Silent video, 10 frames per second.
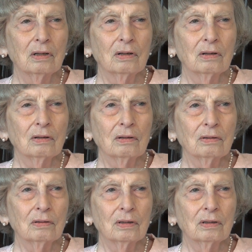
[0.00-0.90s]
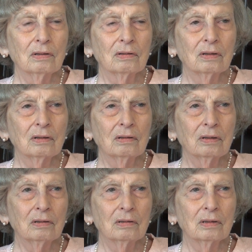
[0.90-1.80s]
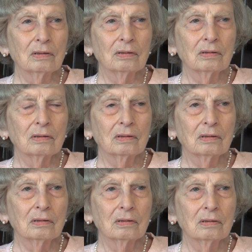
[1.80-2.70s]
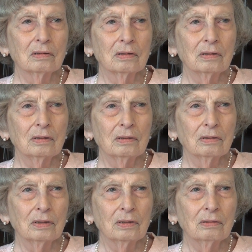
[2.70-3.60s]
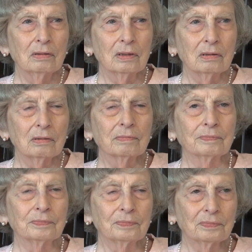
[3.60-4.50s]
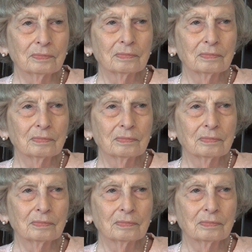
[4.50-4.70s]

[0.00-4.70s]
And you were there until you retired in 1993. Mm-hmm.